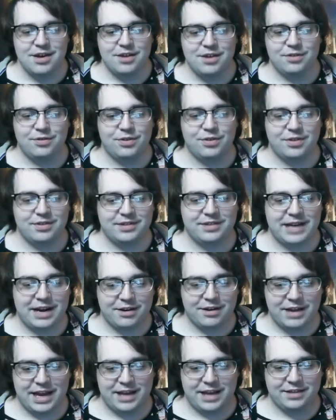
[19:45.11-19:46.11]
So the
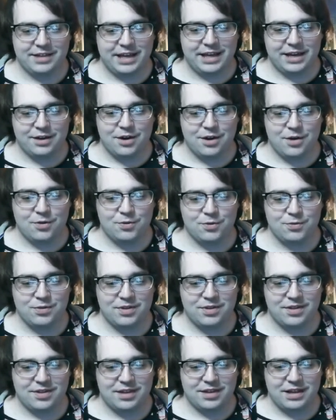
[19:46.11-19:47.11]
staircase,
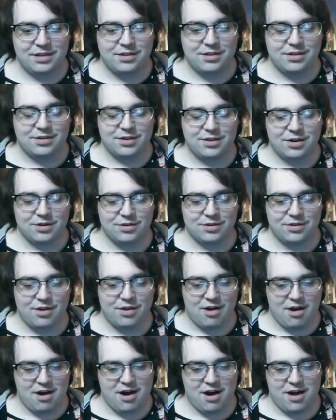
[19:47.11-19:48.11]
it starts
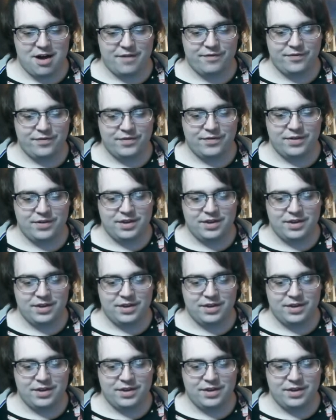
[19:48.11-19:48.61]
off,